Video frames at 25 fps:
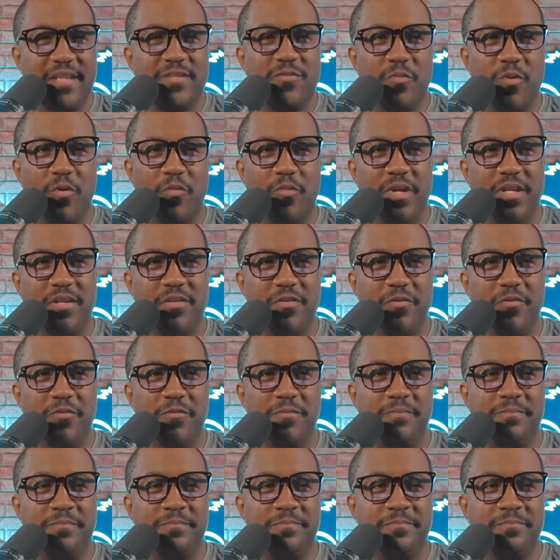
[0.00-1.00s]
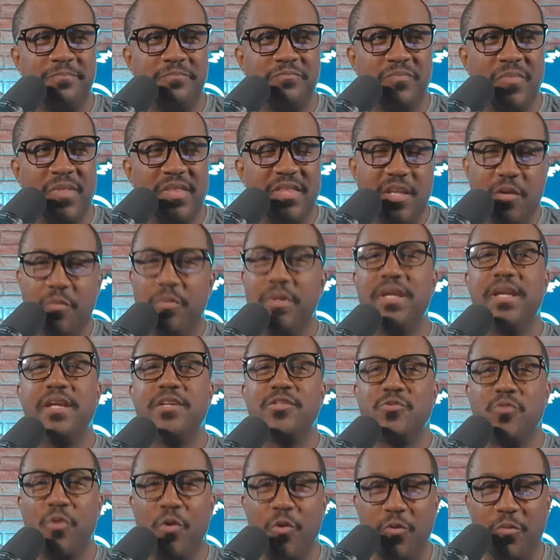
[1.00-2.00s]
That's what we do. Did we
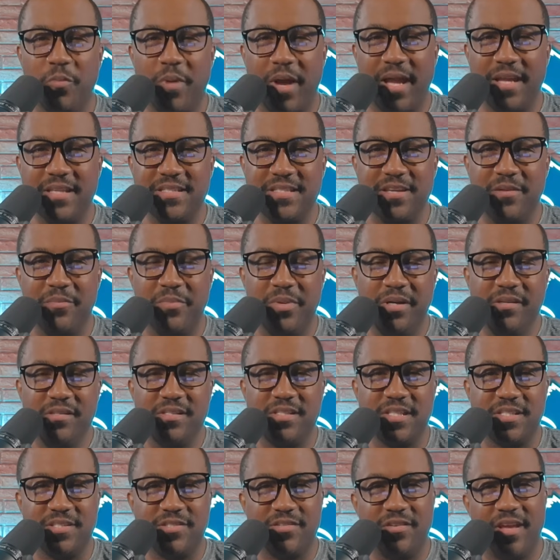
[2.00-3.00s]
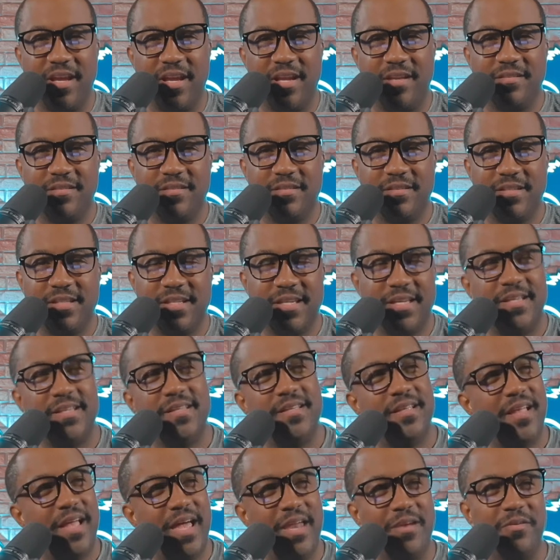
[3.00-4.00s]
get trolled by Isaiah Bucks yesterday?
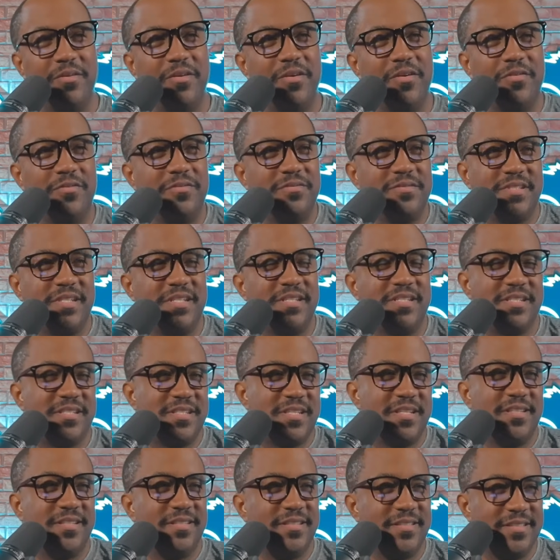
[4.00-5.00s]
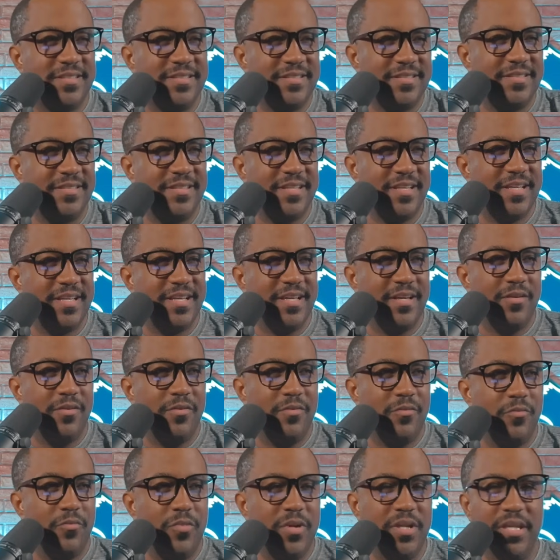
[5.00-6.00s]
I don't know. Just
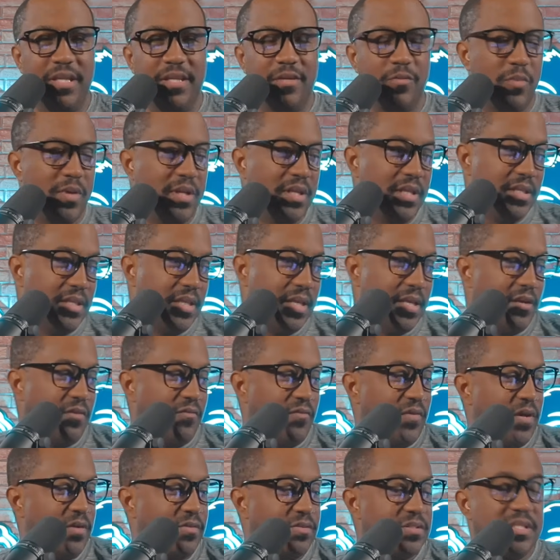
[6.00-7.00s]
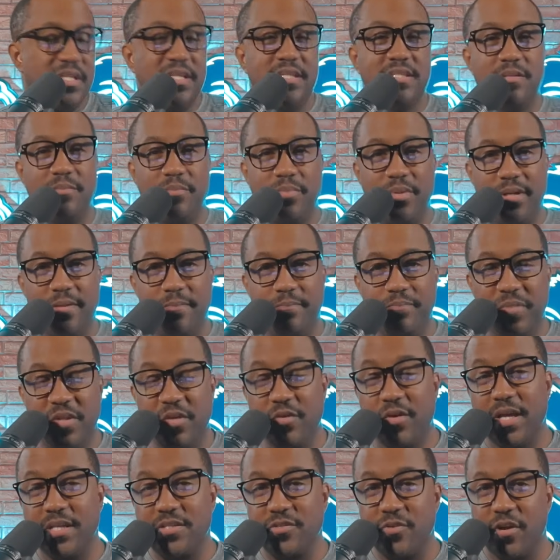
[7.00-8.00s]
we need the NFL season. But
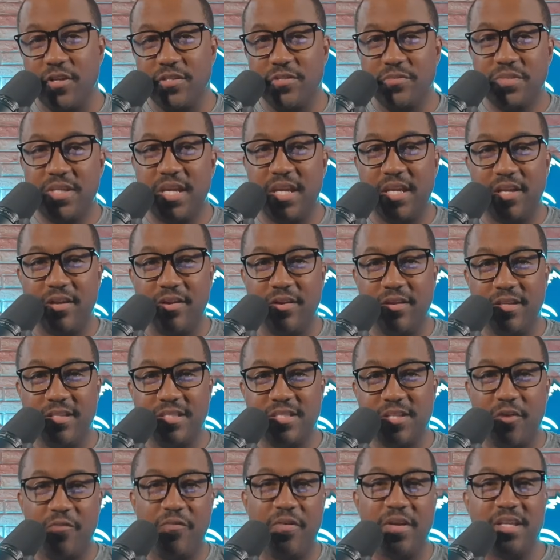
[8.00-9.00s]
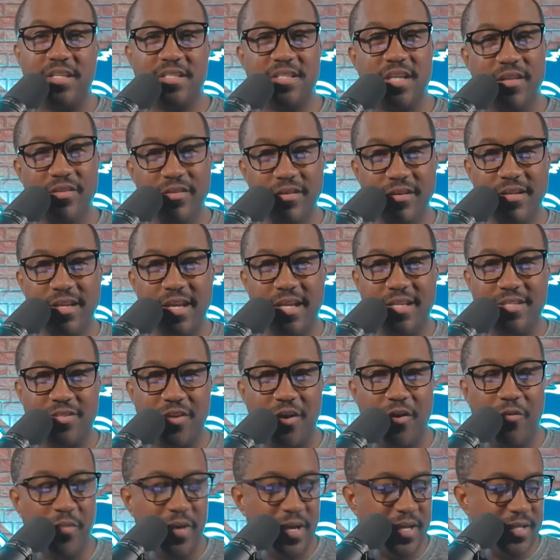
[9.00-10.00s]
you guys are awesome. Take care of yourself and each other. And
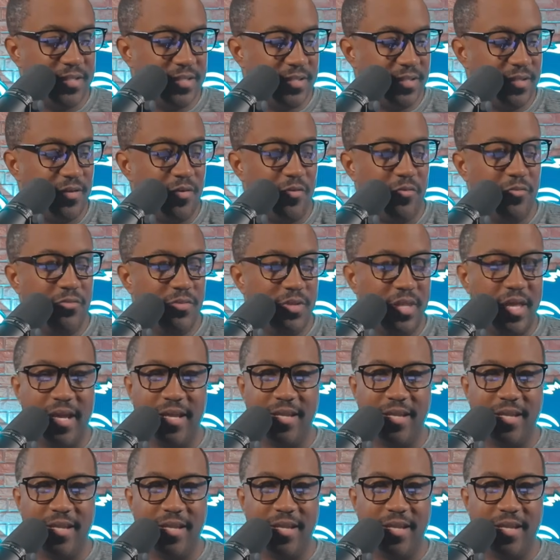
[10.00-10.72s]
as always, go